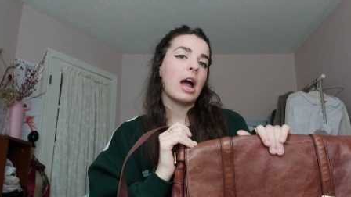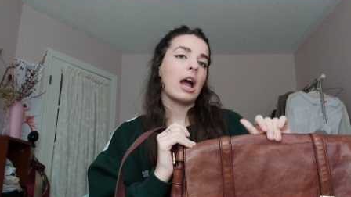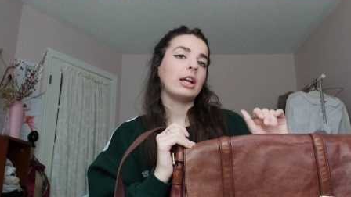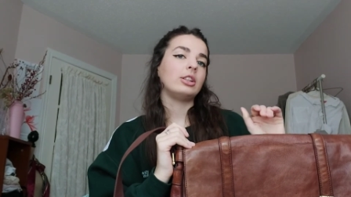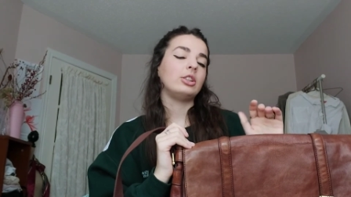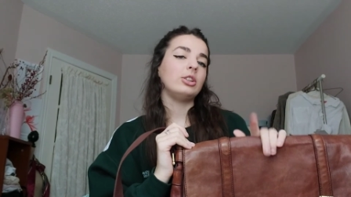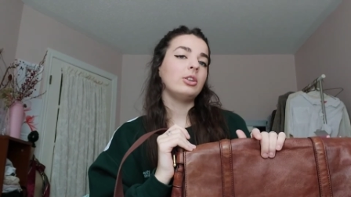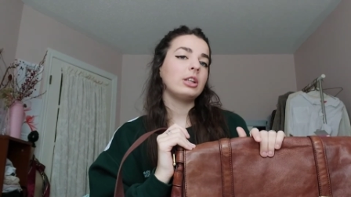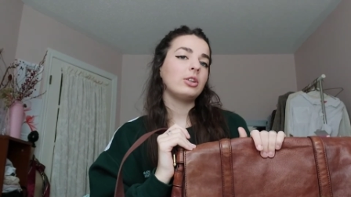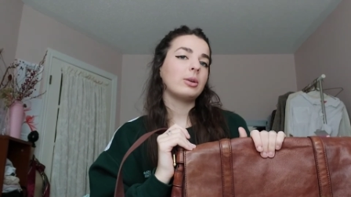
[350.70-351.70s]
I do
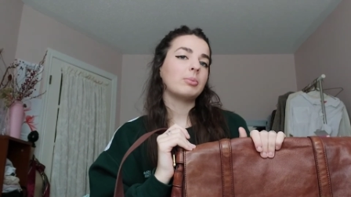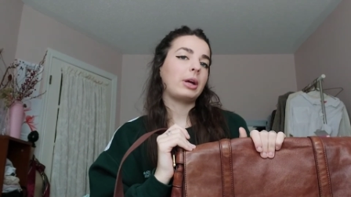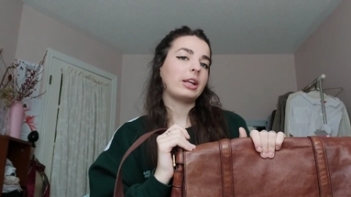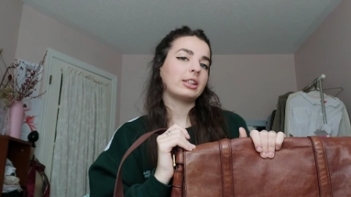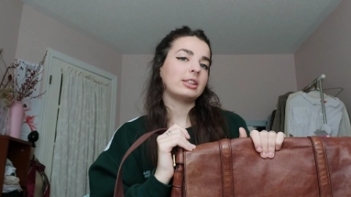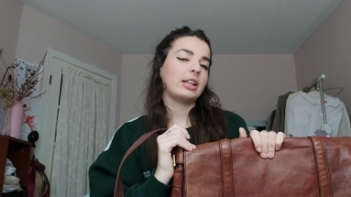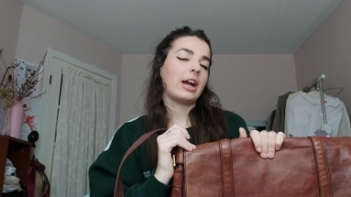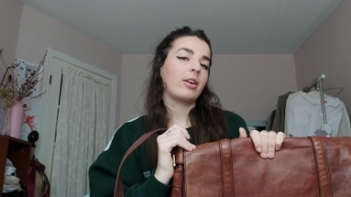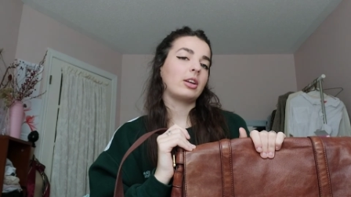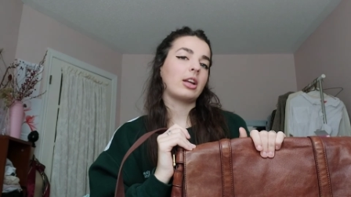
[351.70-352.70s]
think you can break this
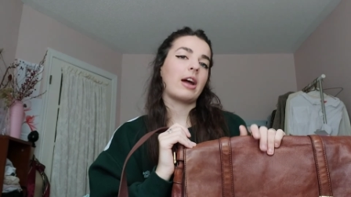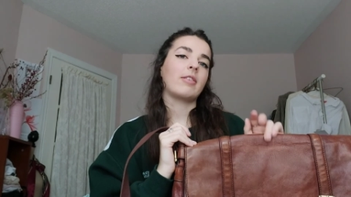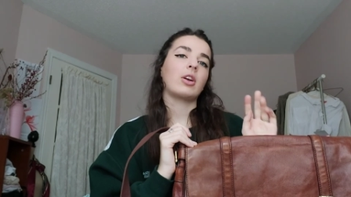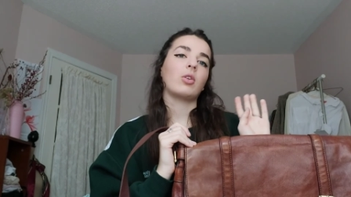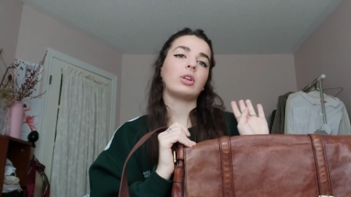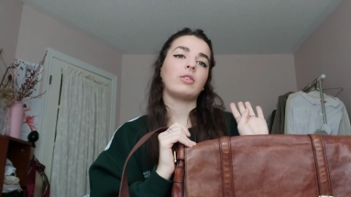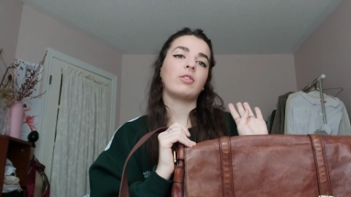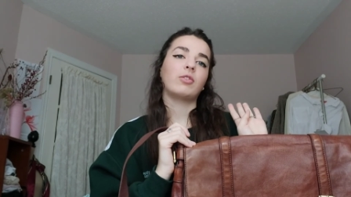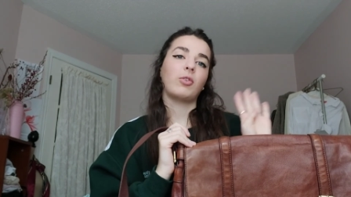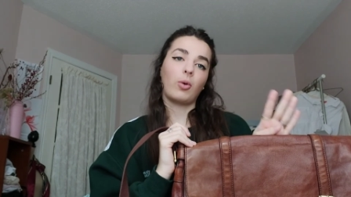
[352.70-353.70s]
down into having only
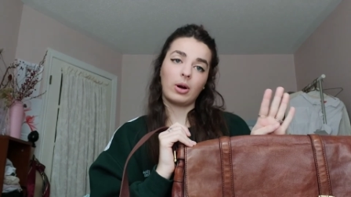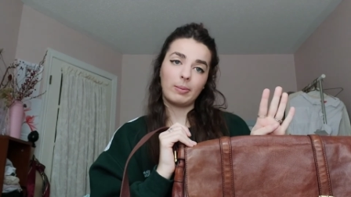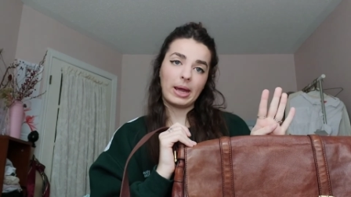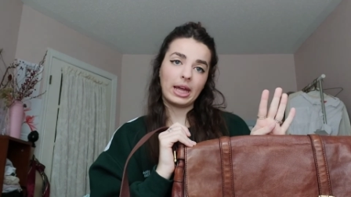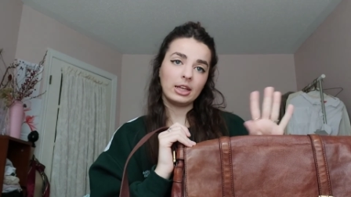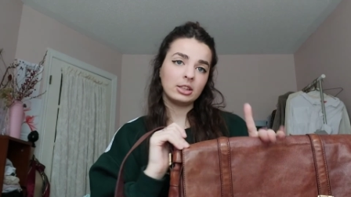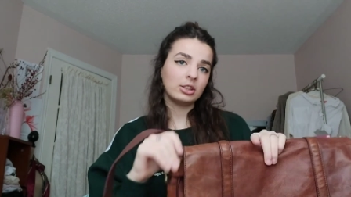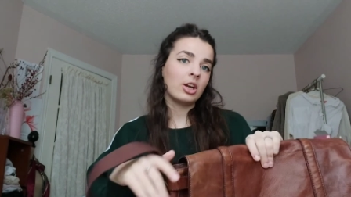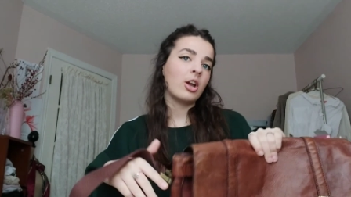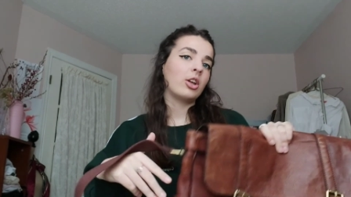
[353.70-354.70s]
four bags.
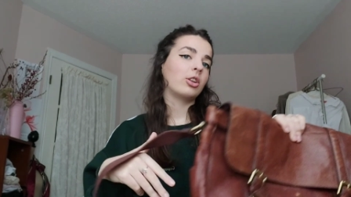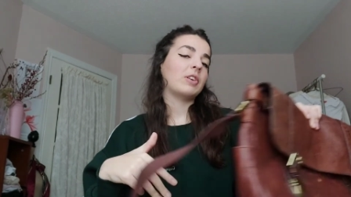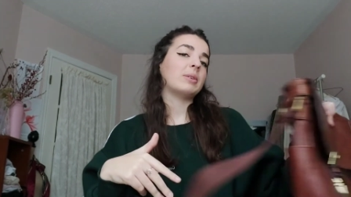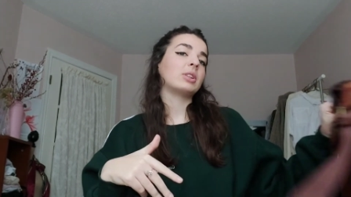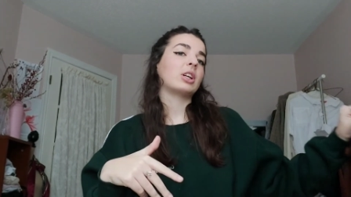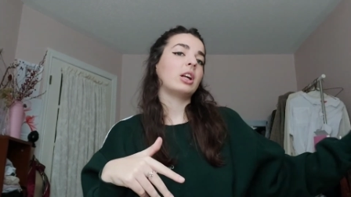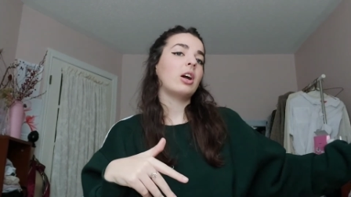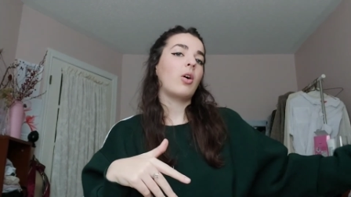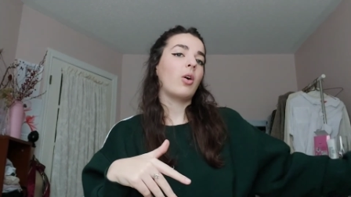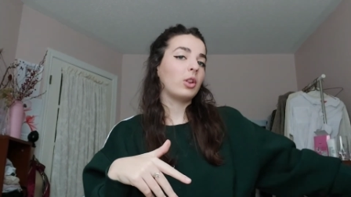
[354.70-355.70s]
So if I was
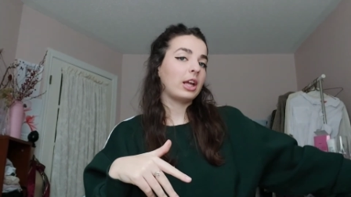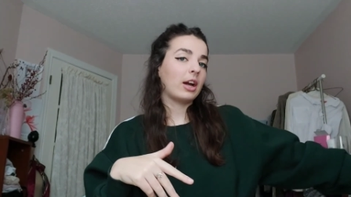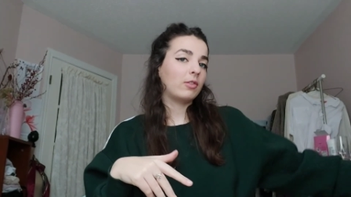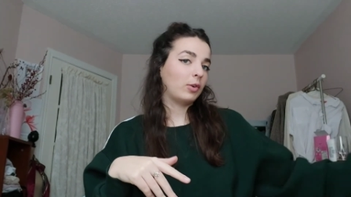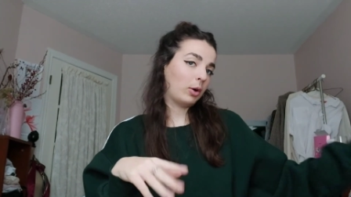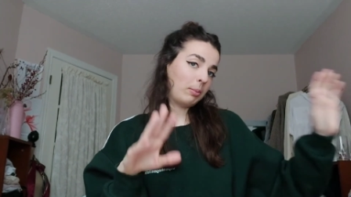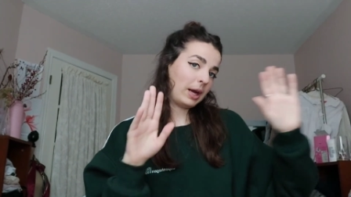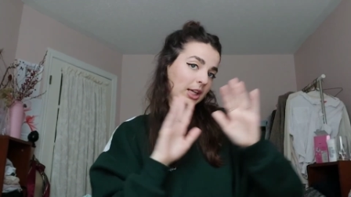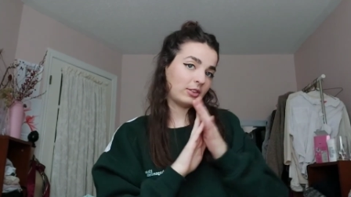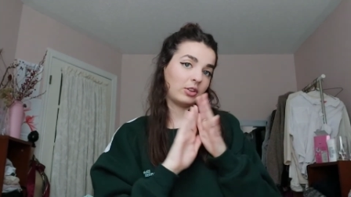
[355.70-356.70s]
gonna only have four
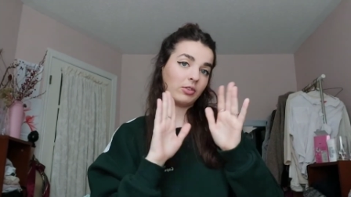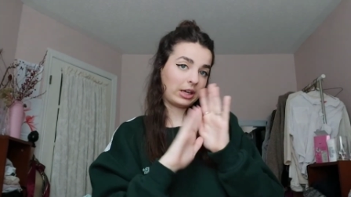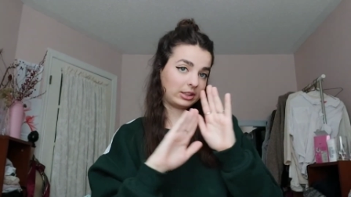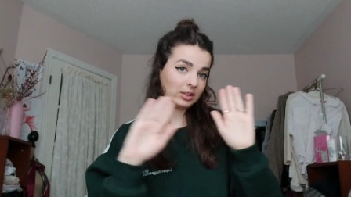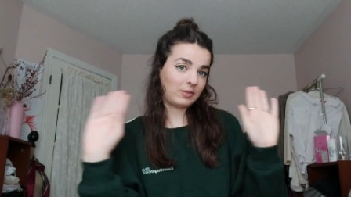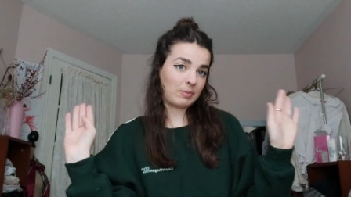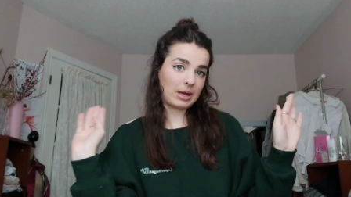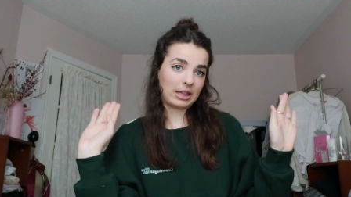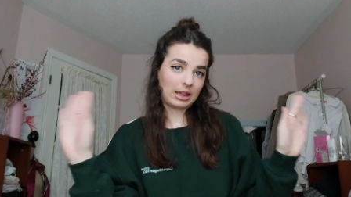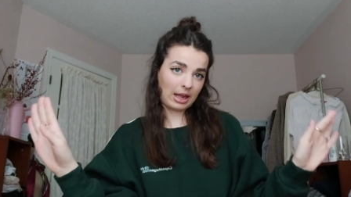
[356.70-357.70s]
bags for the rest of
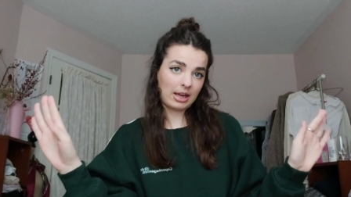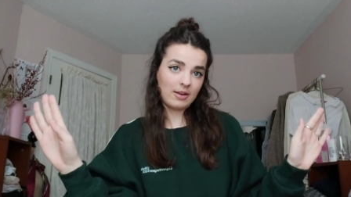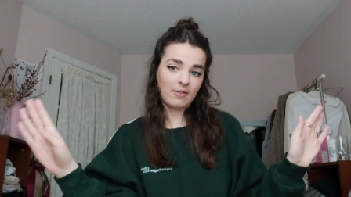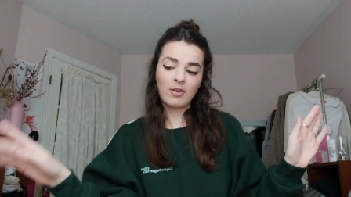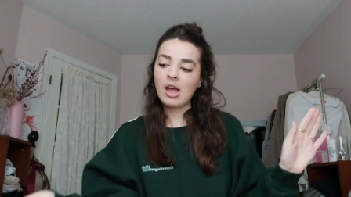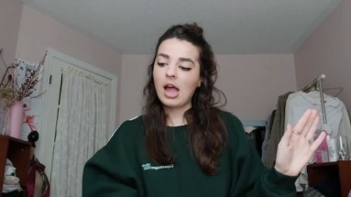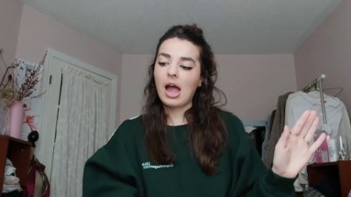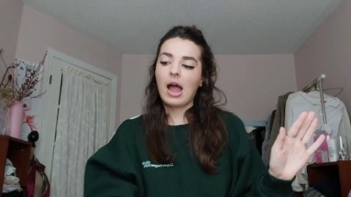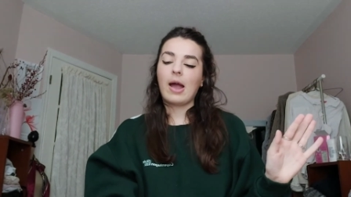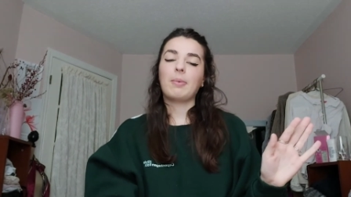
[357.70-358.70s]
my life,
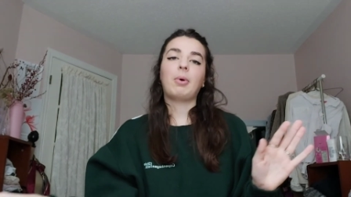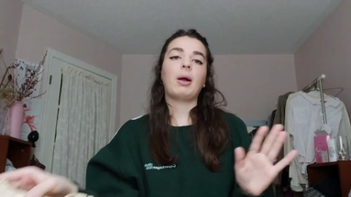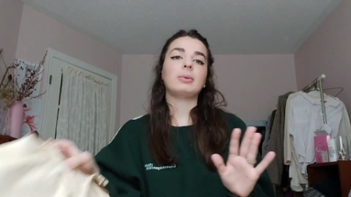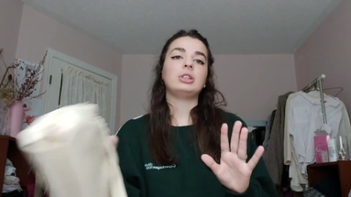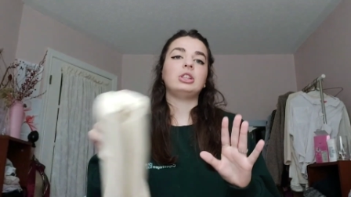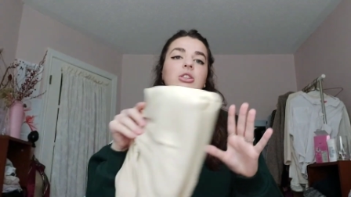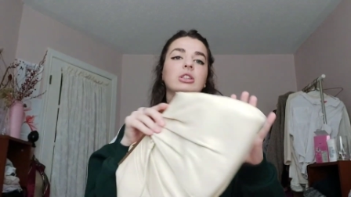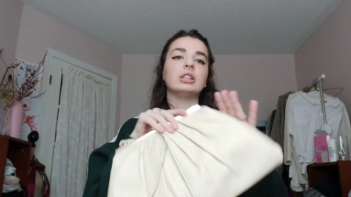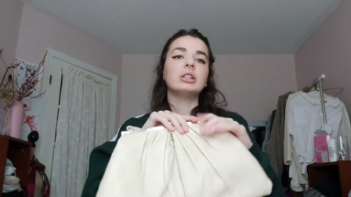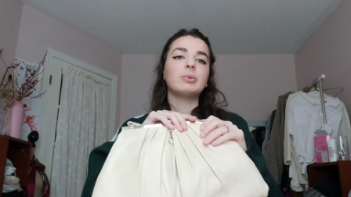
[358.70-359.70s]
I'd probably choose
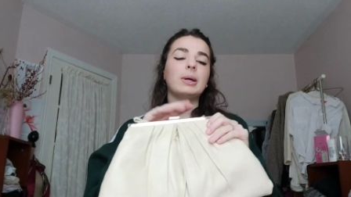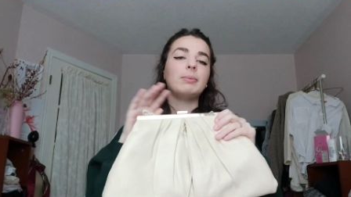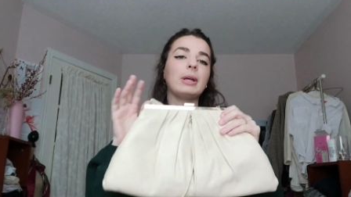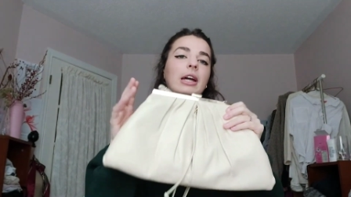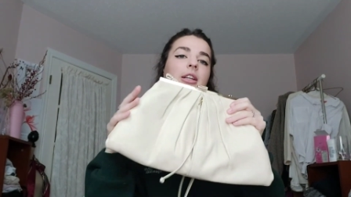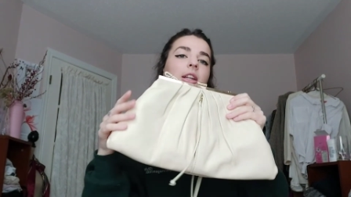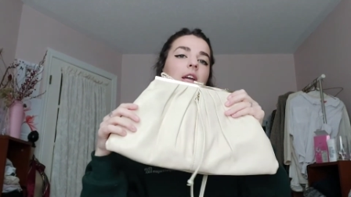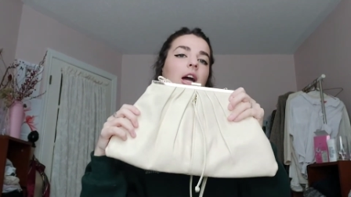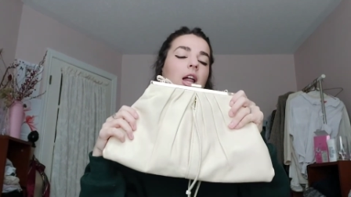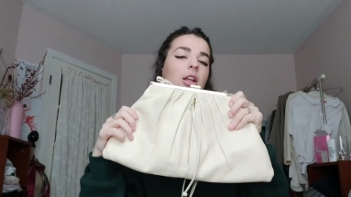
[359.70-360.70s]
this one because of the
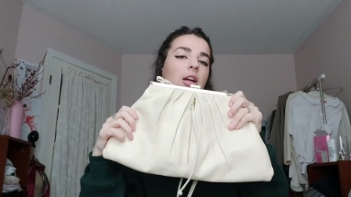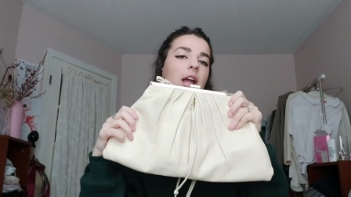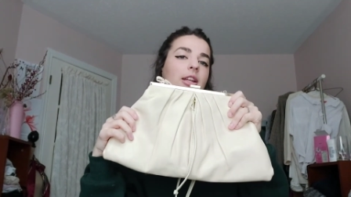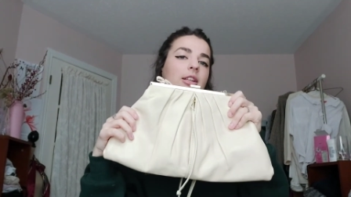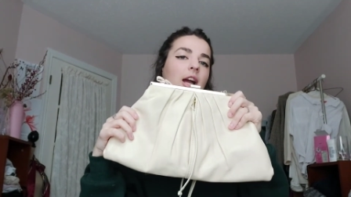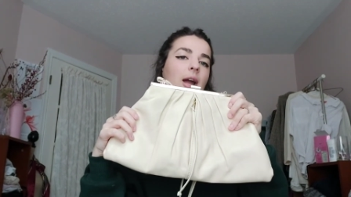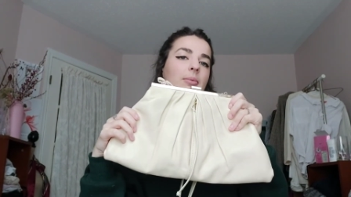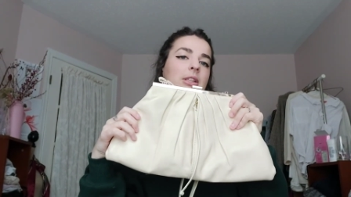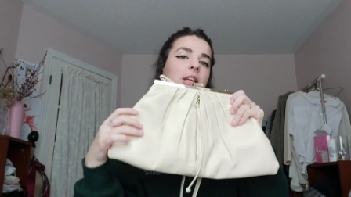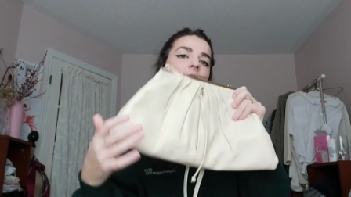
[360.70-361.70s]
color and the
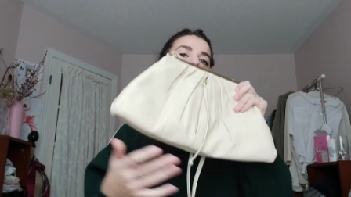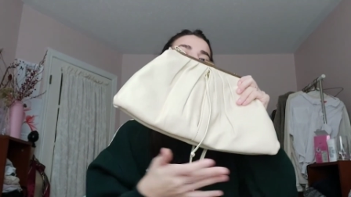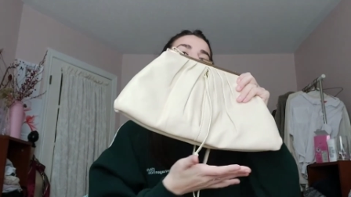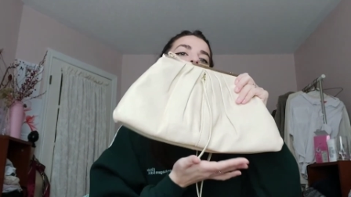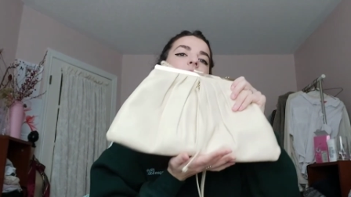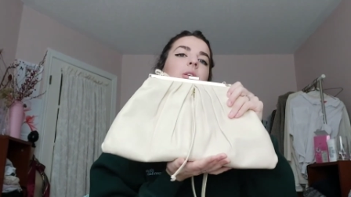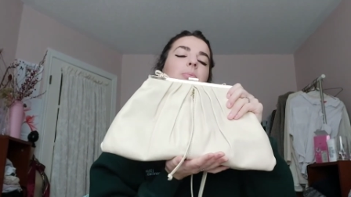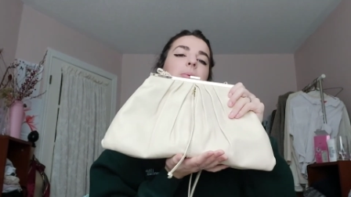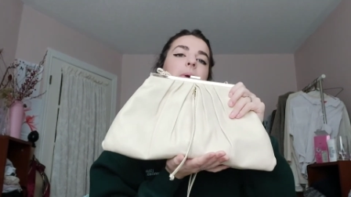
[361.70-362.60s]
timeless and this would be